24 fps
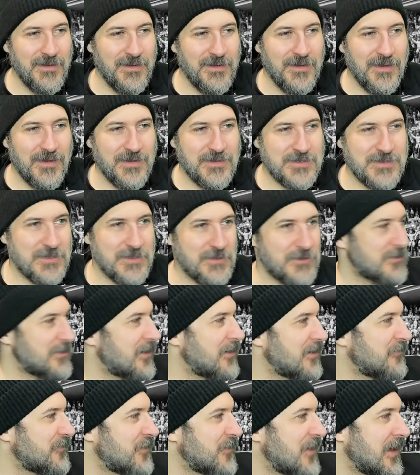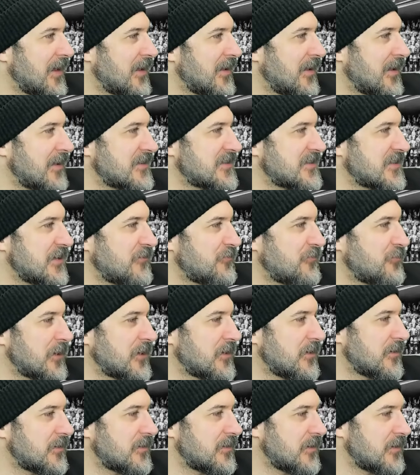I do love that. Let's see if we
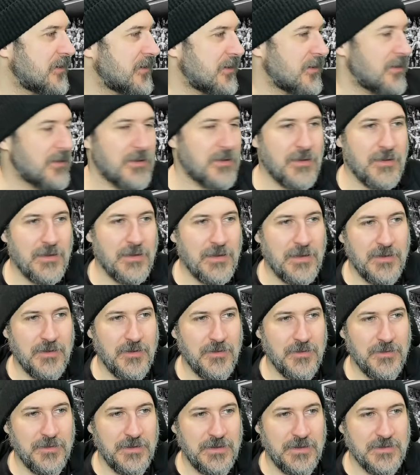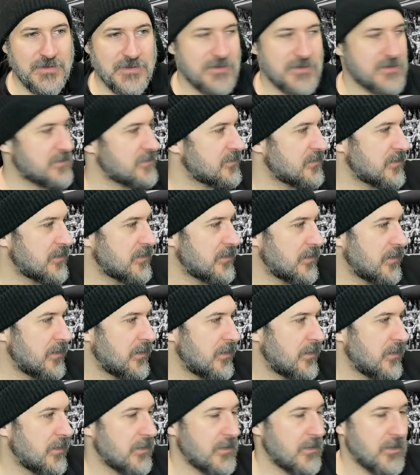can click on this.
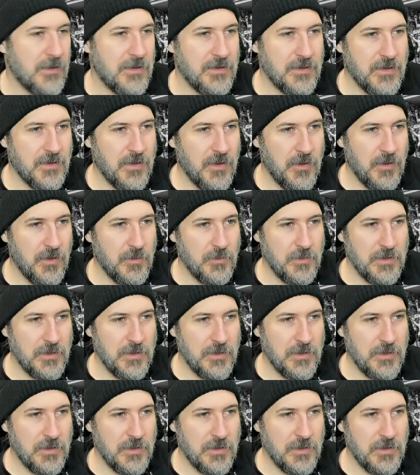Get it go.